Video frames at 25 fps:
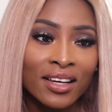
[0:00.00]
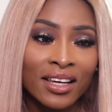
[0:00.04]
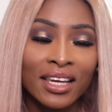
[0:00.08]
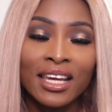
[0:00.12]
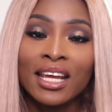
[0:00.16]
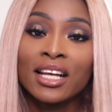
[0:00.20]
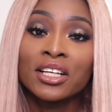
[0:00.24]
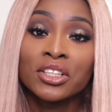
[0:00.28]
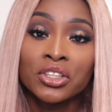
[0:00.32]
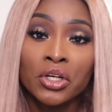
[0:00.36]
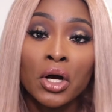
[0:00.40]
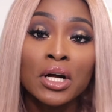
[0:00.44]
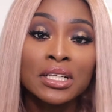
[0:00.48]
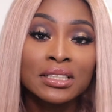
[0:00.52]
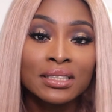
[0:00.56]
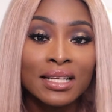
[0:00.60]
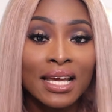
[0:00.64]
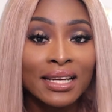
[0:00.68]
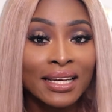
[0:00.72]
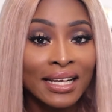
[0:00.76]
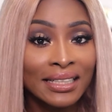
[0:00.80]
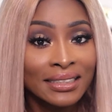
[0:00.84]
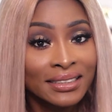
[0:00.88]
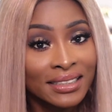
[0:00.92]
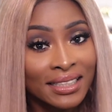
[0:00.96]
it looks
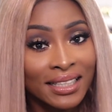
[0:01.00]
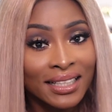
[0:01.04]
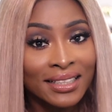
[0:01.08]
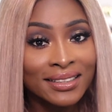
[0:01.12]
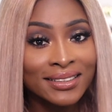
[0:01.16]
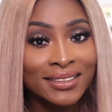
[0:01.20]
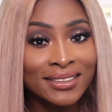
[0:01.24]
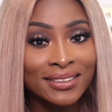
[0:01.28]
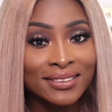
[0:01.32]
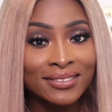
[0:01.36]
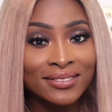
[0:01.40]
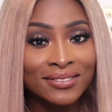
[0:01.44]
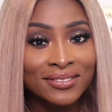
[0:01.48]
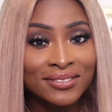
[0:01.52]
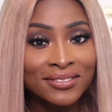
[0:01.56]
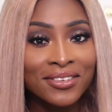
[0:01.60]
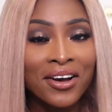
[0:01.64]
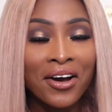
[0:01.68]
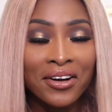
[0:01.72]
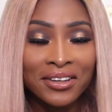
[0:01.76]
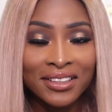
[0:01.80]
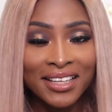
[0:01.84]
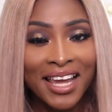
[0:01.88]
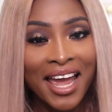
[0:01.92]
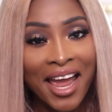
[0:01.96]
like it did
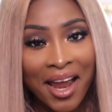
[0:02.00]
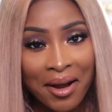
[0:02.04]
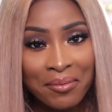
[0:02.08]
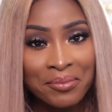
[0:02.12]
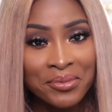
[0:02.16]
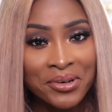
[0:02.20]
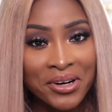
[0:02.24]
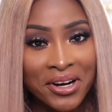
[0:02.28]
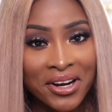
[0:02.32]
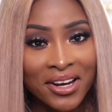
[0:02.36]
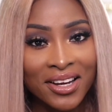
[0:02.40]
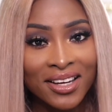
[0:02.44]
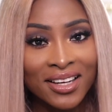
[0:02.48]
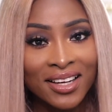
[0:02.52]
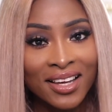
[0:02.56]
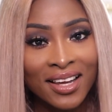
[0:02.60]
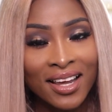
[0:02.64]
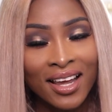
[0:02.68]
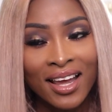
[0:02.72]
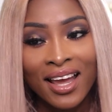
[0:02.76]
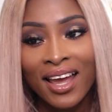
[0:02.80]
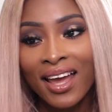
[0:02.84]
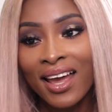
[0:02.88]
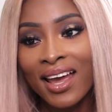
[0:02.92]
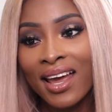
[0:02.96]
on camera
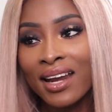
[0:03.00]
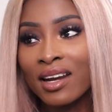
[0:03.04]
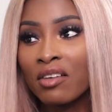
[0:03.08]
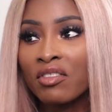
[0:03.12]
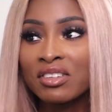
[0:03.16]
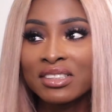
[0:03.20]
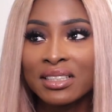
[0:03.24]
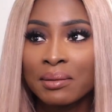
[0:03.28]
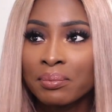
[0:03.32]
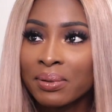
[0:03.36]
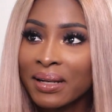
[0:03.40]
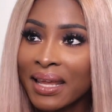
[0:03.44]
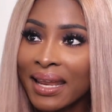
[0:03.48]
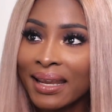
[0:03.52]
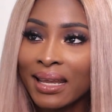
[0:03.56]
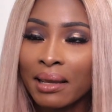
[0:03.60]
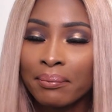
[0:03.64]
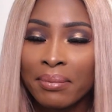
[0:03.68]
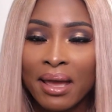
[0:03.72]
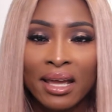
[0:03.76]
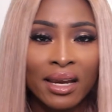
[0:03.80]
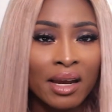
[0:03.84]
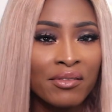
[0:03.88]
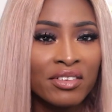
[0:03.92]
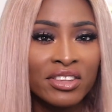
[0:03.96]
and obviously playing it
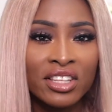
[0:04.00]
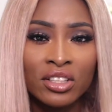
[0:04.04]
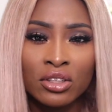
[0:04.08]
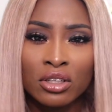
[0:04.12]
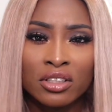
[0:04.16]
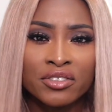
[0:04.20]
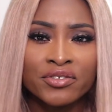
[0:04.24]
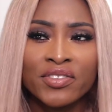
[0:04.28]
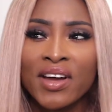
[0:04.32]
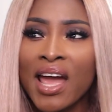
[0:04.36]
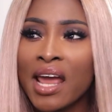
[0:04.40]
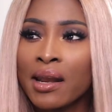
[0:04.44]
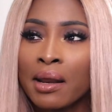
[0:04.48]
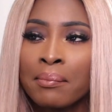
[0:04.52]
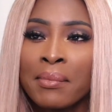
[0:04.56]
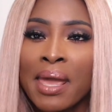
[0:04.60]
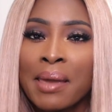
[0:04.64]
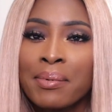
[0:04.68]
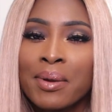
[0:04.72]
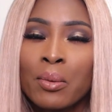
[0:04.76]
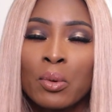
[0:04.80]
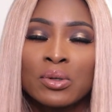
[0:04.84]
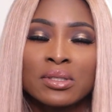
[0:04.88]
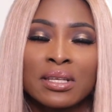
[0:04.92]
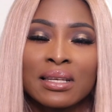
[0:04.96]
back everything looked fine
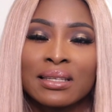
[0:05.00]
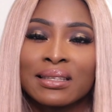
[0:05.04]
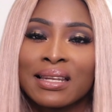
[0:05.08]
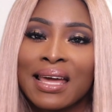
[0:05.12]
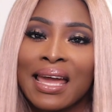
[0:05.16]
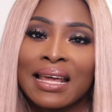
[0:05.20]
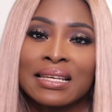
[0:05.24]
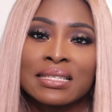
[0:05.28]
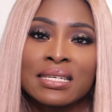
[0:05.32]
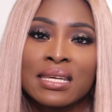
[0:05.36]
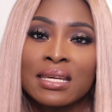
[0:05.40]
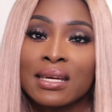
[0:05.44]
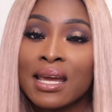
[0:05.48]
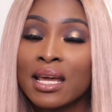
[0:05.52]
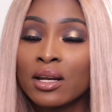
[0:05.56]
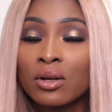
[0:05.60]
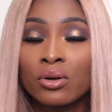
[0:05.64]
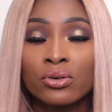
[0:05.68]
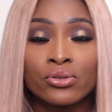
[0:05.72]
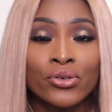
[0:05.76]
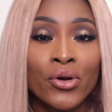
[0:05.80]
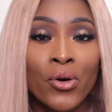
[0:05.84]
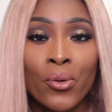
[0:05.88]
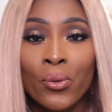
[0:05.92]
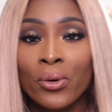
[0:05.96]
maybe it was the lighting i
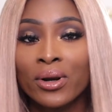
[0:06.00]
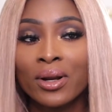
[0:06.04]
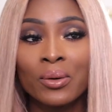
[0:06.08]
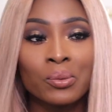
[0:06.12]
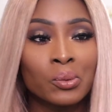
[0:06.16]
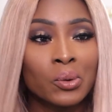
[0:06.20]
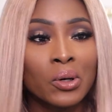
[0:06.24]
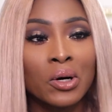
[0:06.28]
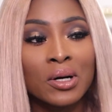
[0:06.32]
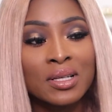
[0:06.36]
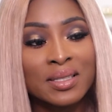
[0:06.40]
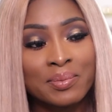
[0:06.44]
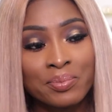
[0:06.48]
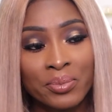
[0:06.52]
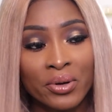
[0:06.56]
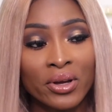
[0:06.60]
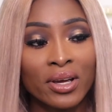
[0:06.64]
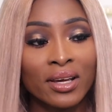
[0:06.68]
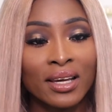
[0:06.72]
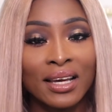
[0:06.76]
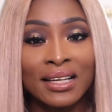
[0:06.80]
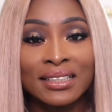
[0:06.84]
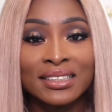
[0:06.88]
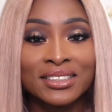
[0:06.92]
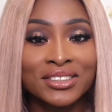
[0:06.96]
don't know what it was
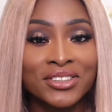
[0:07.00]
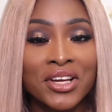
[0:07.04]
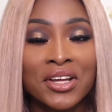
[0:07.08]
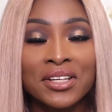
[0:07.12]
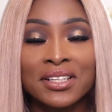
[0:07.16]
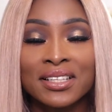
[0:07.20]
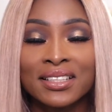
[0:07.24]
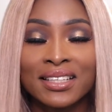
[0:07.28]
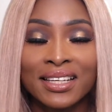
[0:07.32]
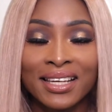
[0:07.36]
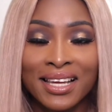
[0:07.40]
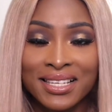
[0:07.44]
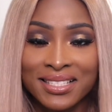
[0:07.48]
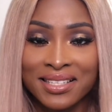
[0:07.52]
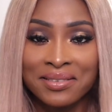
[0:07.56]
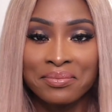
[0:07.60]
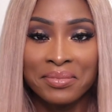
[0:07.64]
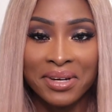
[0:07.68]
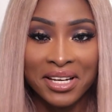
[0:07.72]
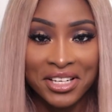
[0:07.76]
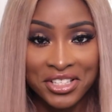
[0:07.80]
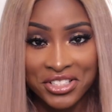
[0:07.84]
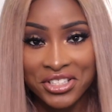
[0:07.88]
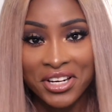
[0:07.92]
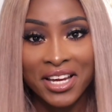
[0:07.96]
but it certainly isn't
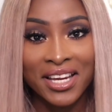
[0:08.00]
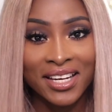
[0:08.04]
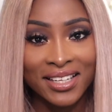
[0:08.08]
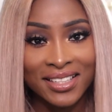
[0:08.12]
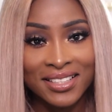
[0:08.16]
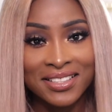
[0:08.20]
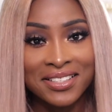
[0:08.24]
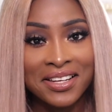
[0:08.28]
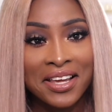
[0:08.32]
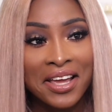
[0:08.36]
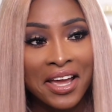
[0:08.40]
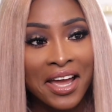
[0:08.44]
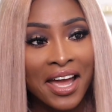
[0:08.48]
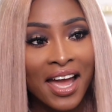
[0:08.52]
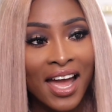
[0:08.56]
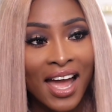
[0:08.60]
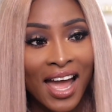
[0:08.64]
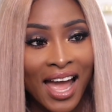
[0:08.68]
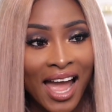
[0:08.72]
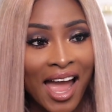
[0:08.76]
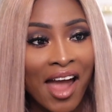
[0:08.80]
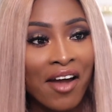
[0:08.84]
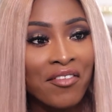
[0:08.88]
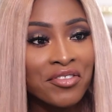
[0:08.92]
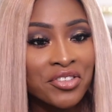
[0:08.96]
my shade
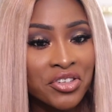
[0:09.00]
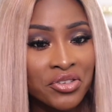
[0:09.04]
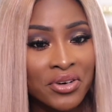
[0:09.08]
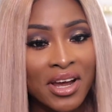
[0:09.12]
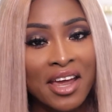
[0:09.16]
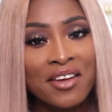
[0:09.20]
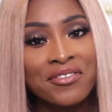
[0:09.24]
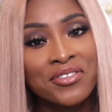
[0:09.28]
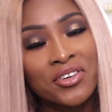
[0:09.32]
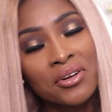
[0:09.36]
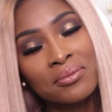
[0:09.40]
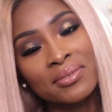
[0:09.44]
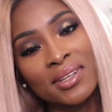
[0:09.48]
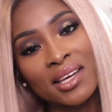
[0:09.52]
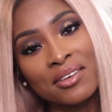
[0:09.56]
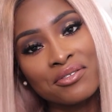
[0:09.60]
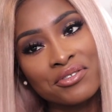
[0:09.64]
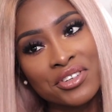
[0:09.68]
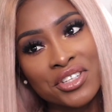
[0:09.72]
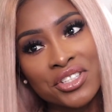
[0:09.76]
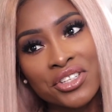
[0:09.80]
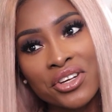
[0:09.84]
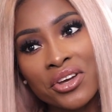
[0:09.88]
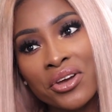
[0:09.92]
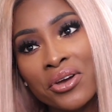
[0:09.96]
after i filmed that
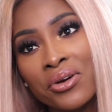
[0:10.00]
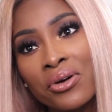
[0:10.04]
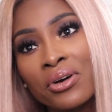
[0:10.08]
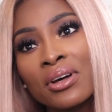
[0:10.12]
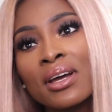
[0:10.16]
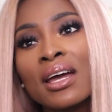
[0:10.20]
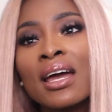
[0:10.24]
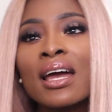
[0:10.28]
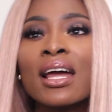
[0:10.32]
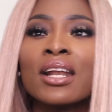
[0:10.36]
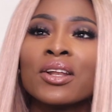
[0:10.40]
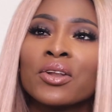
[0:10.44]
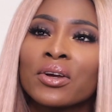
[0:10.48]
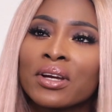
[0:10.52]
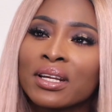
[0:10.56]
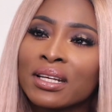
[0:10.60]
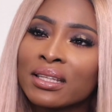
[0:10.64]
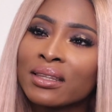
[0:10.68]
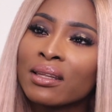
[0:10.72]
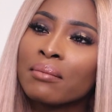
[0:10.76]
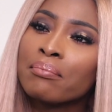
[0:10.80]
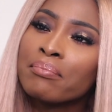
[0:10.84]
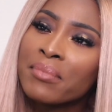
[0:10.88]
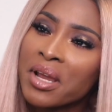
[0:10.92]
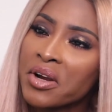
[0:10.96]
video looking
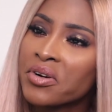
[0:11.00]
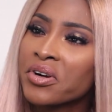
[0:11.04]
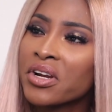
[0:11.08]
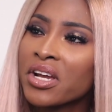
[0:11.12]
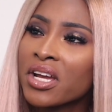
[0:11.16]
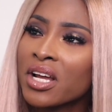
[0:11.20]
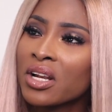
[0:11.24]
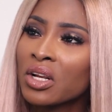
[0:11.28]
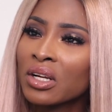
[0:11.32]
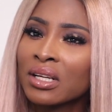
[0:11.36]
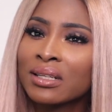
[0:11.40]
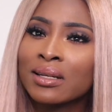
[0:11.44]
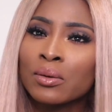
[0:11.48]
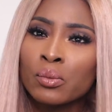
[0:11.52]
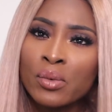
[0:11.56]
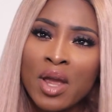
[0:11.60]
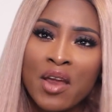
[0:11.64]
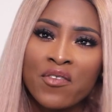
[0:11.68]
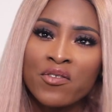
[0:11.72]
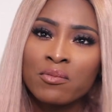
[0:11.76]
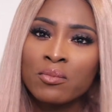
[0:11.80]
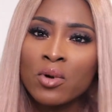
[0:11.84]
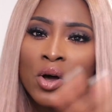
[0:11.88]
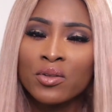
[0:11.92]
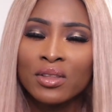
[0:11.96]
in the mirror looking
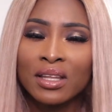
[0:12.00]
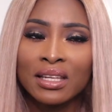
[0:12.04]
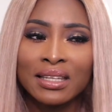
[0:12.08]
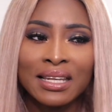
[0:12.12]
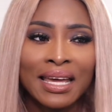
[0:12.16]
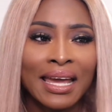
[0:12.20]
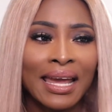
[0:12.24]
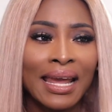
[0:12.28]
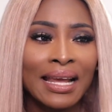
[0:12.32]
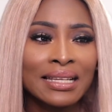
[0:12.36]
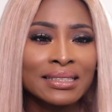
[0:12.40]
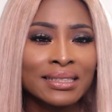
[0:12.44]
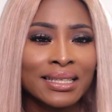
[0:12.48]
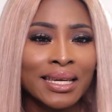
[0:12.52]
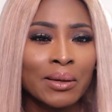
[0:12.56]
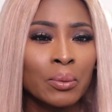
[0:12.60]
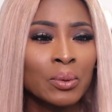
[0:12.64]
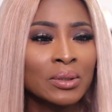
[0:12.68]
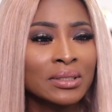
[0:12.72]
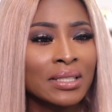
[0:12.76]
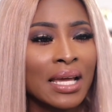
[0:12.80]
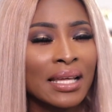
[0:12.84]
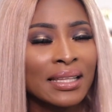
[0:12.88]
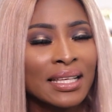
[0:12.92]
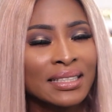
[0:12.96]
away from all the lights it
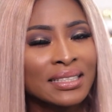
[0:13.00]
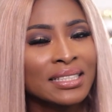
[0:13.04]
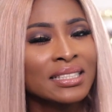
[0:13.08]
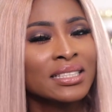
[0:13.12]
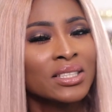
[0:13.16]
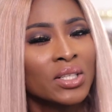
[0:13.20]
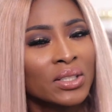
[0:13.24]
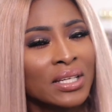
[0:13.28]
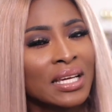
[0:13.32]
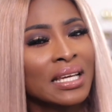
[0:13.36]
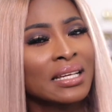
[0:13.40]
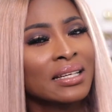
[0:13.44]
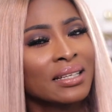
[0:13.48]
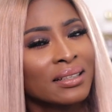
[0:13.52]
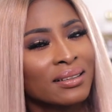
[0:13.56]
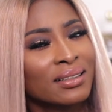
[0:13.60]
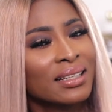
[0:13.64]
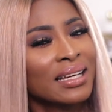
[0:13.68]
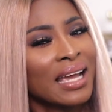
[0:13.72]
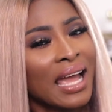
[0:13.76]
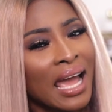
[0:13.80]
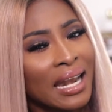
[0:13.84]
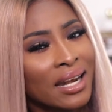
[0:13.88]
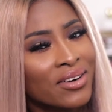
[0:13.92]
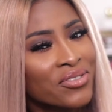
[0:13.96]
was like this is looking
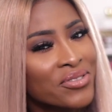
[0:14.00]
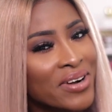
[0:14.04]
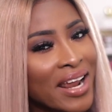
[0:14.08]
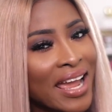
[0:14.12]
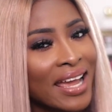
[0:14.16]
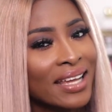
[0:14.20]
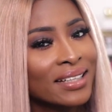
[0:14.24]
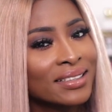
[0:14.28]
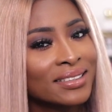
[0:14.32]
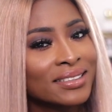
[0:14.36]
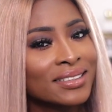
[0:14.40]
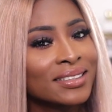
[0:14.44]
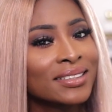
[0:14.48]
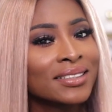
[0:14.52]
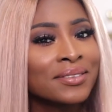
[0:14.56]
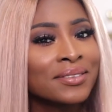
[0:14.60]
kind of red